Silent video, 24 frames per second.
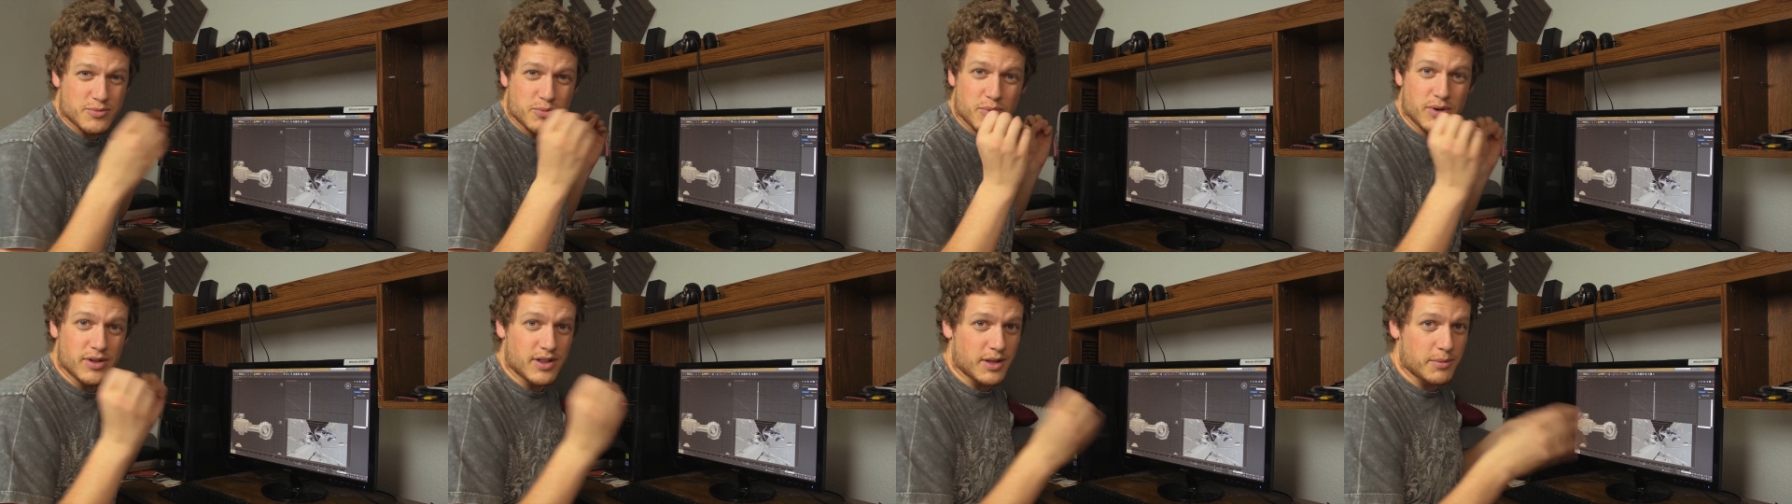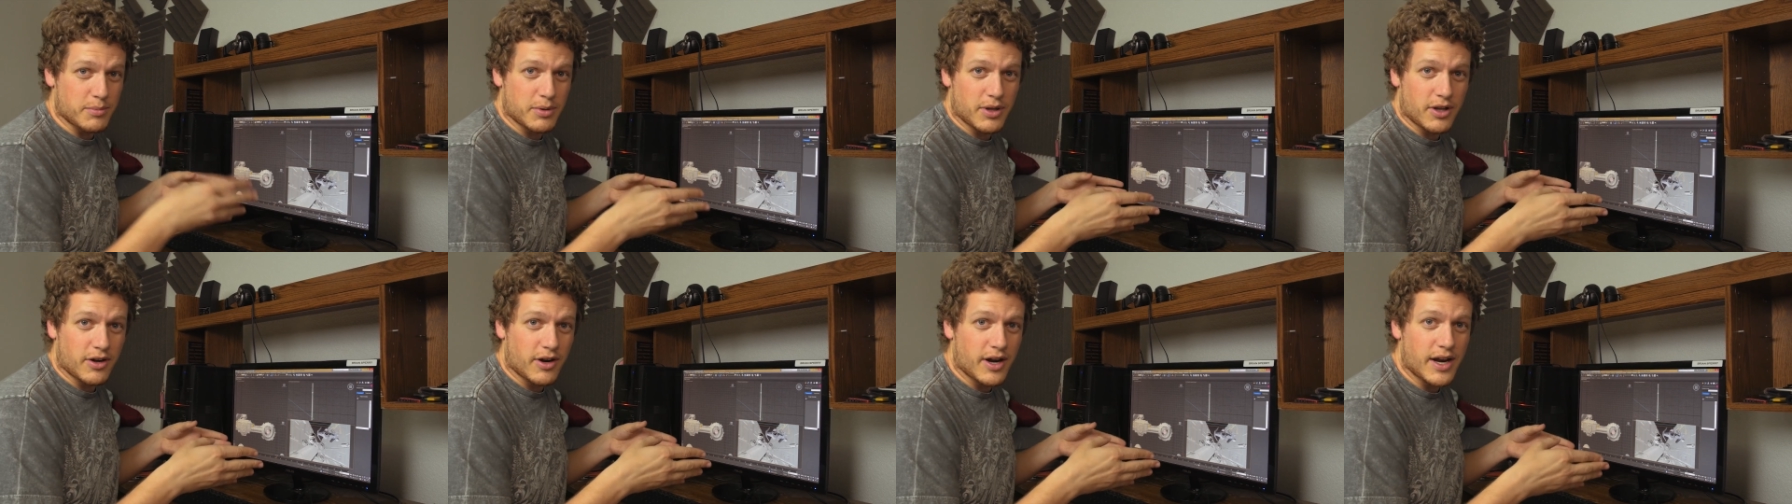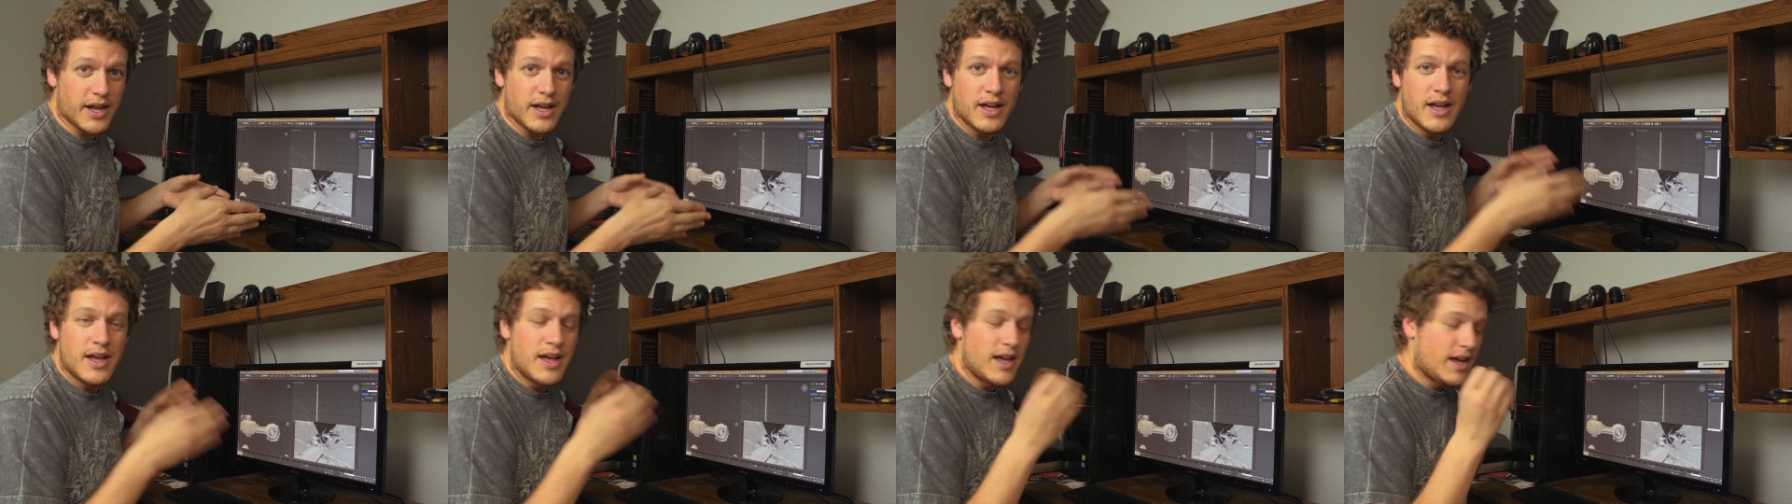really
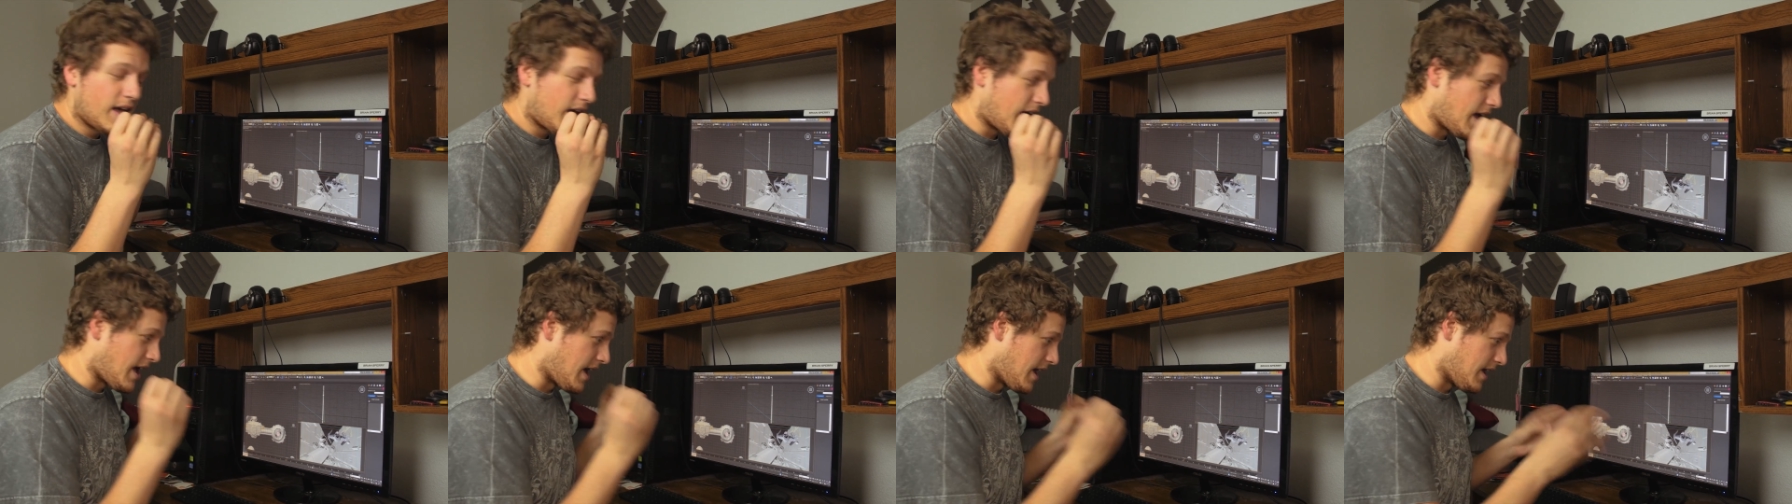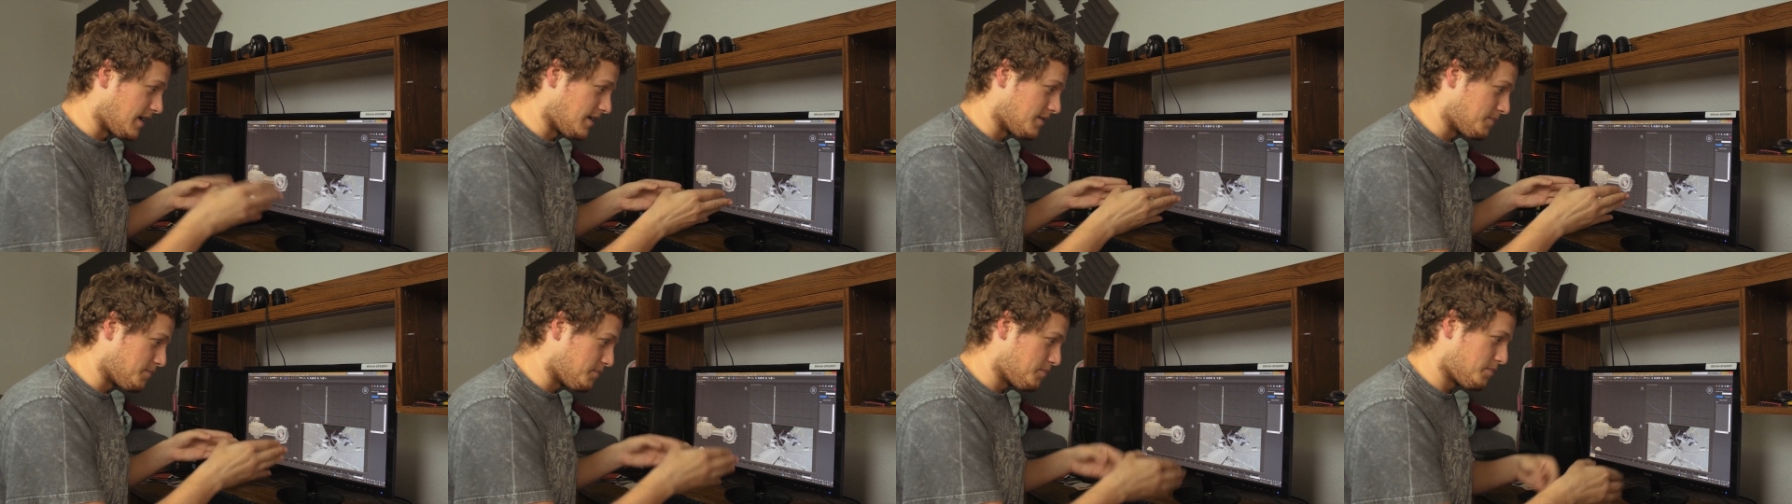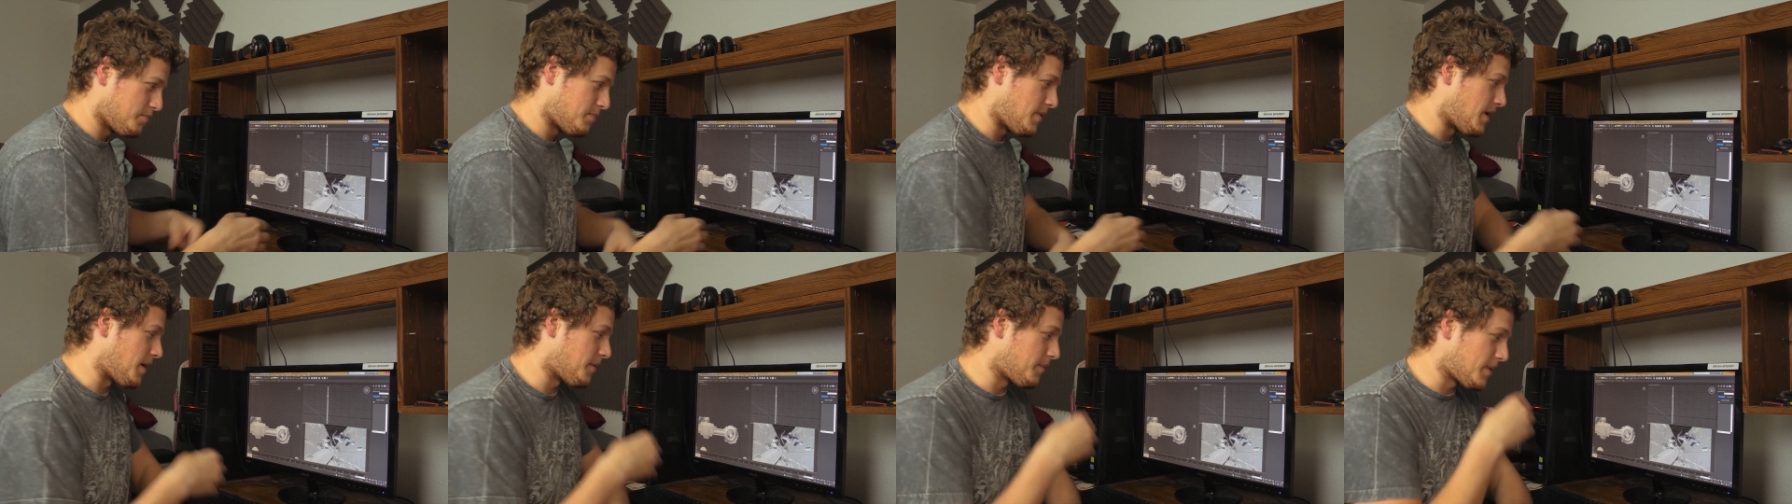blurry, and
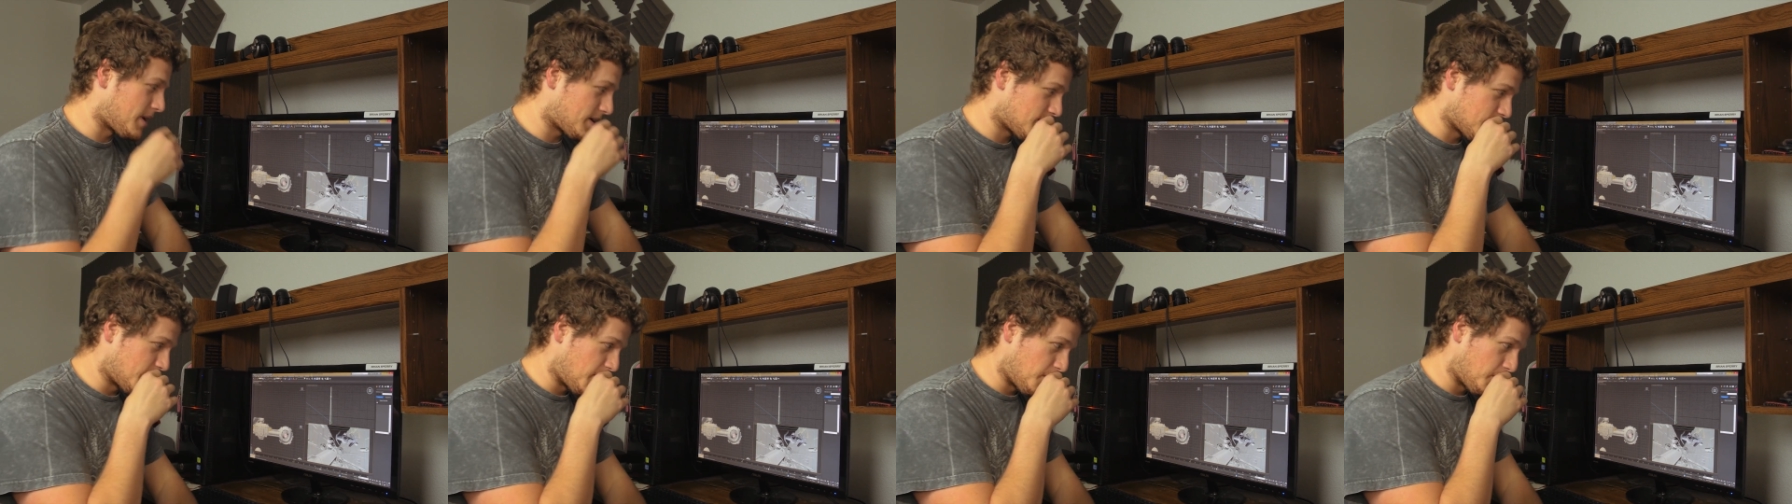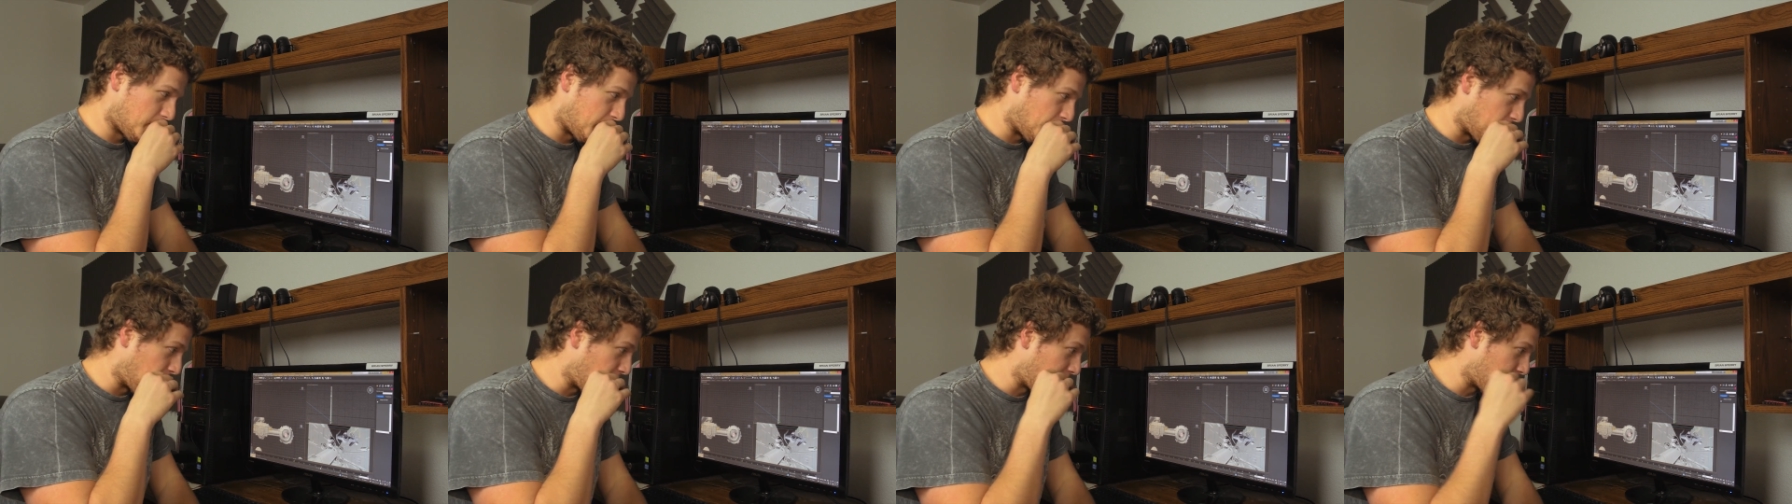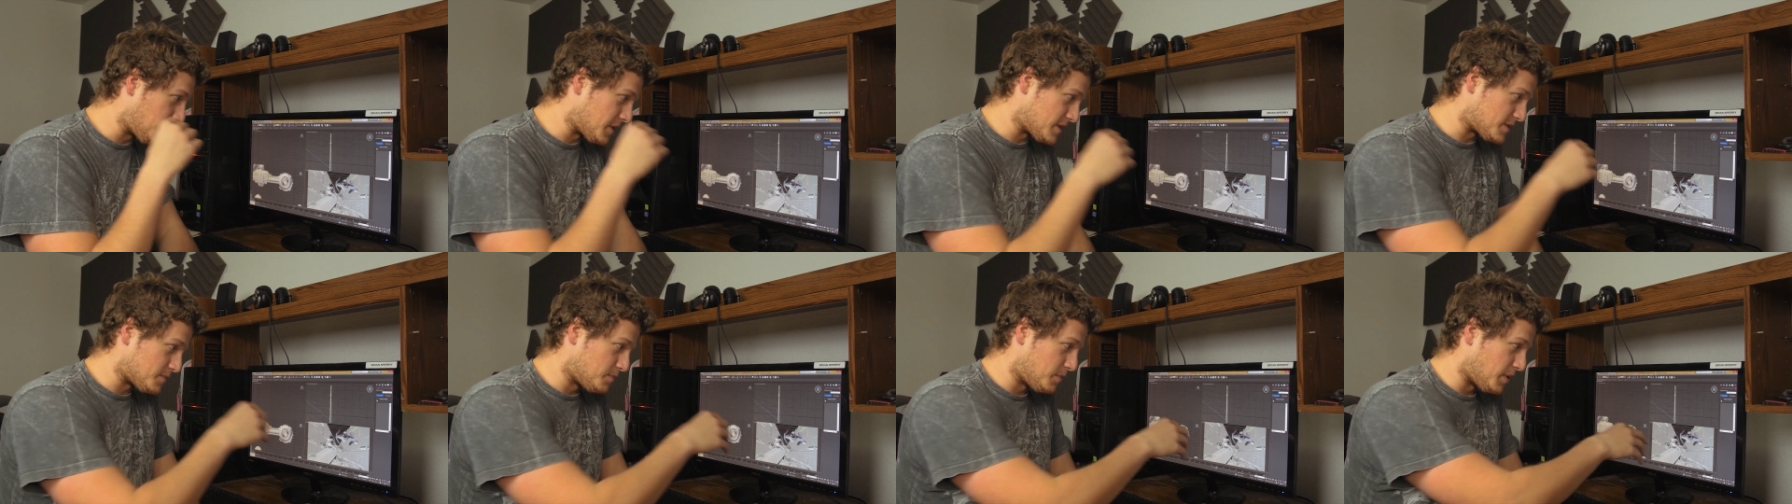I'll bet you nobody
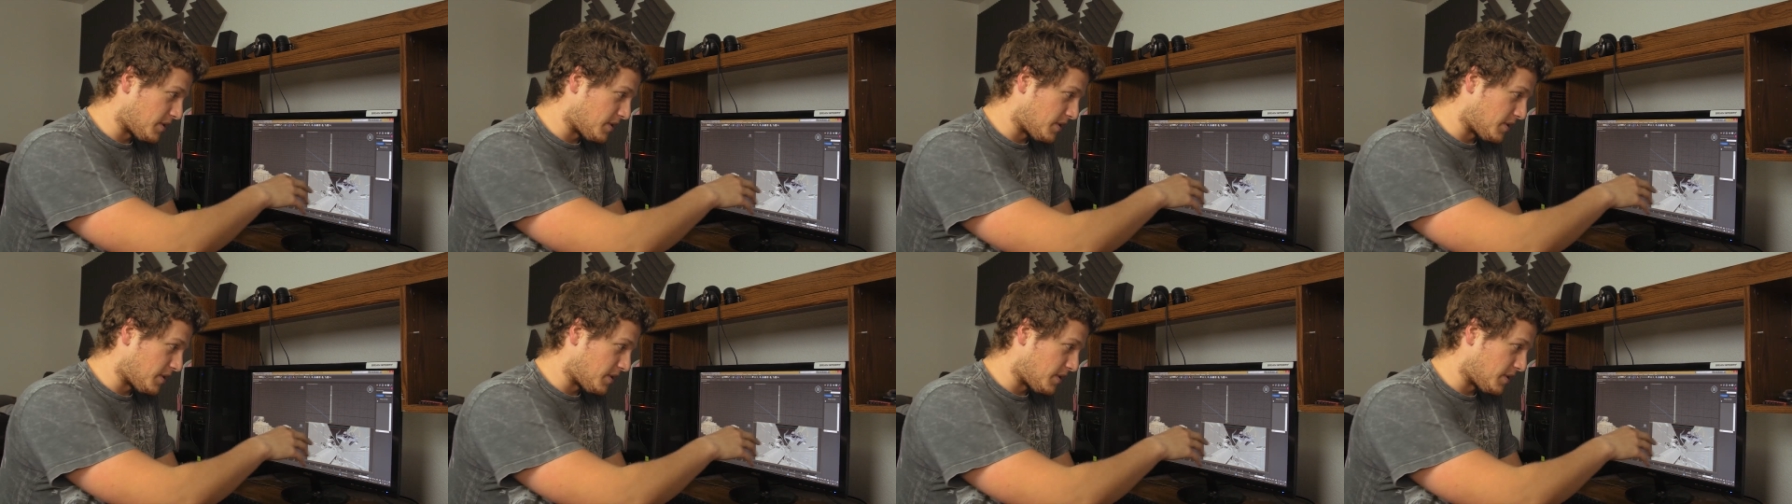noticed,